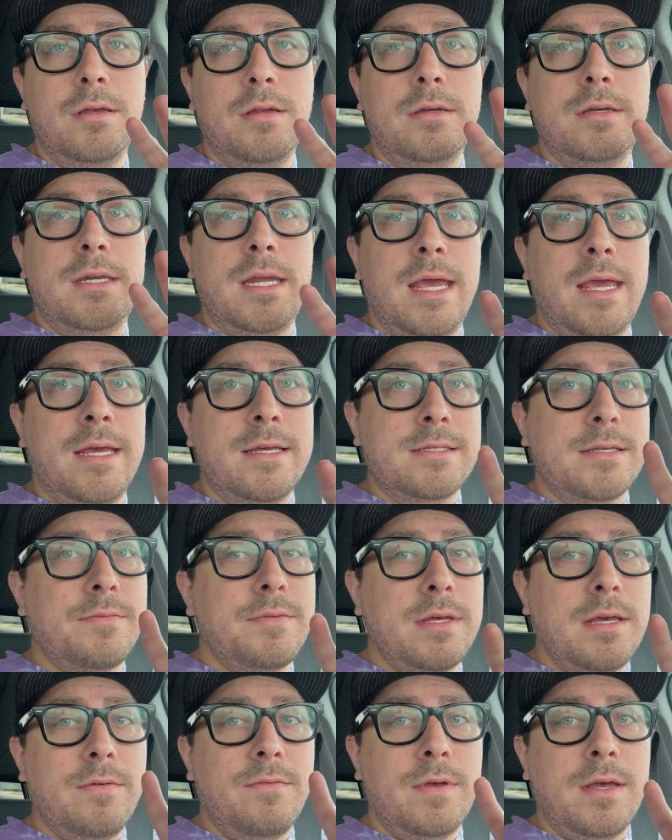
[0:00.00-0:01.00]
days of
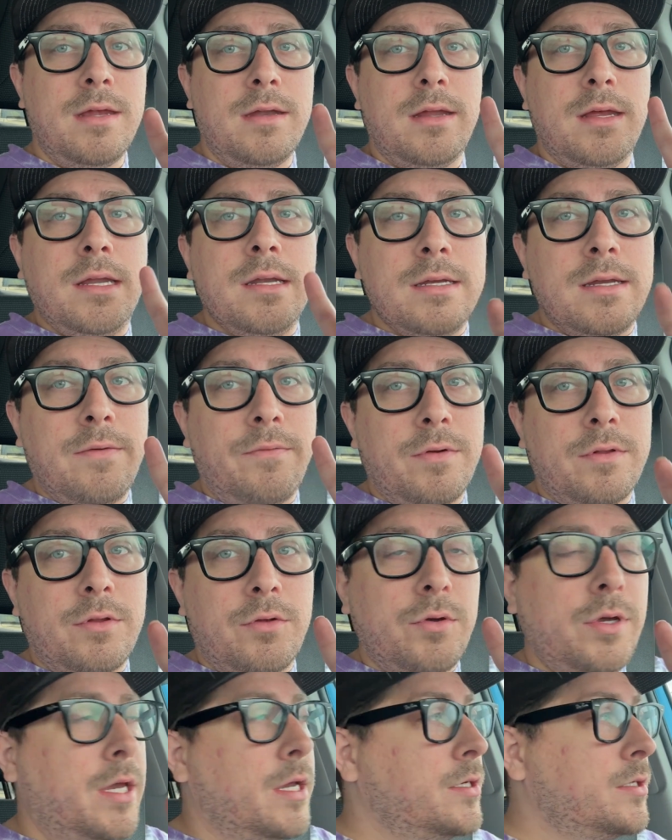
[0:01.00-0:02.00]
the event in different
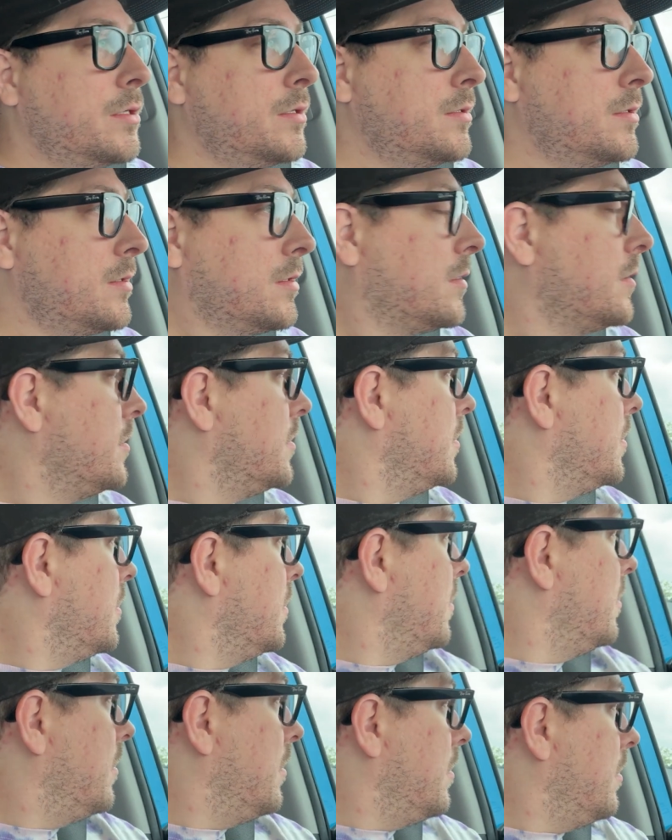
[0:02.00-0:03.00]
locations.
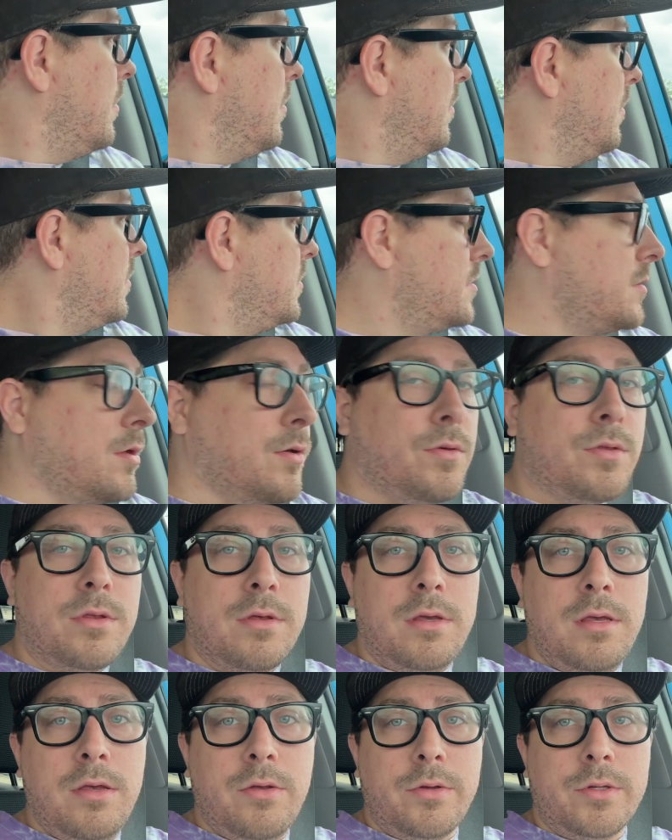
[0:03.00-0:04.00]
So
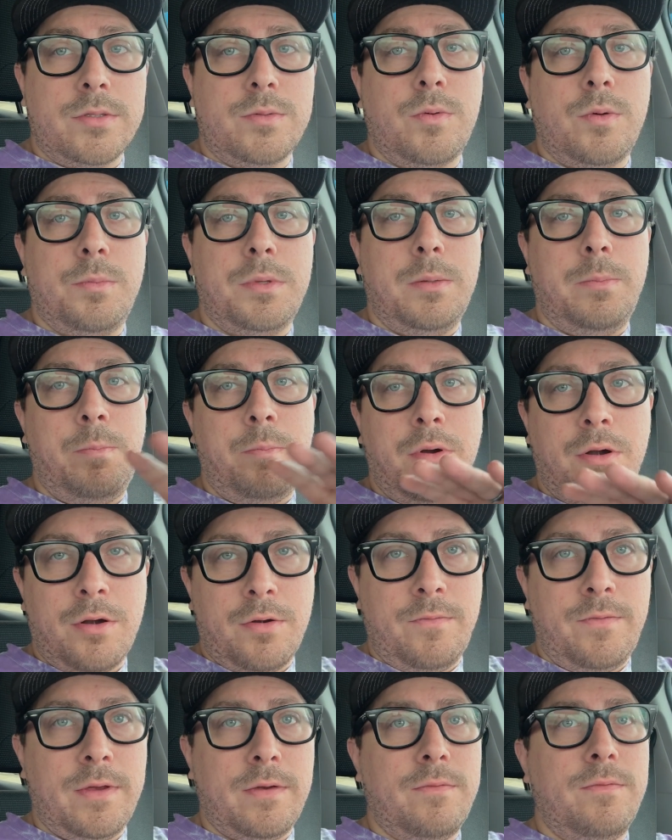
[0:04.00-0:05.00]
the hills will be
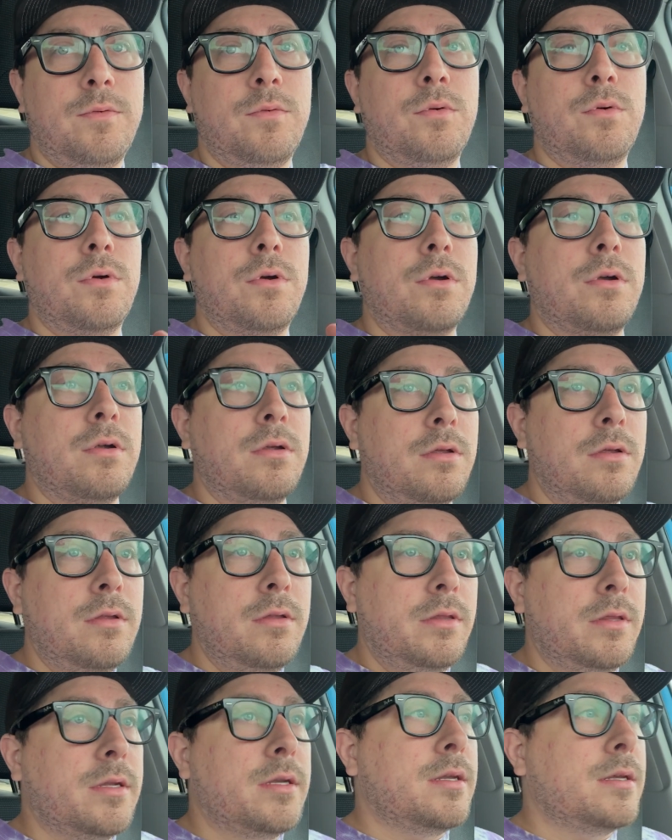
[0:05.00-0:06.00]
perfect for
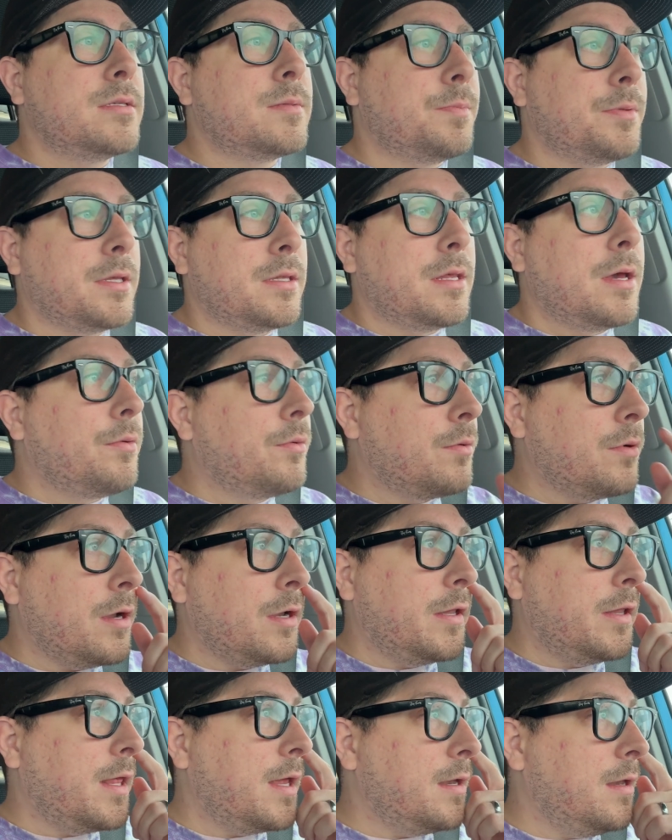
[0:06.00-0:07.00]
the discipline that we're
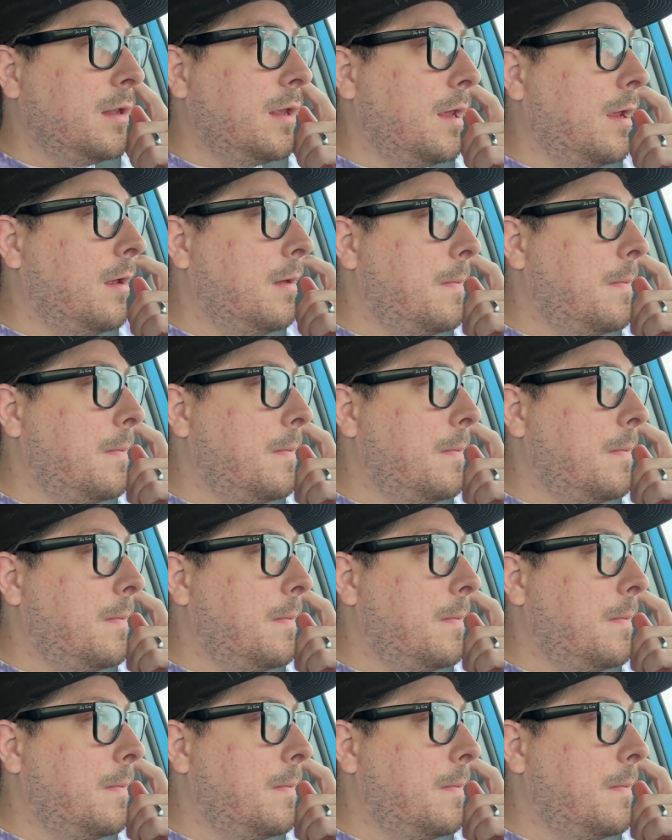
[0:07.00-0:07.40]
running that day.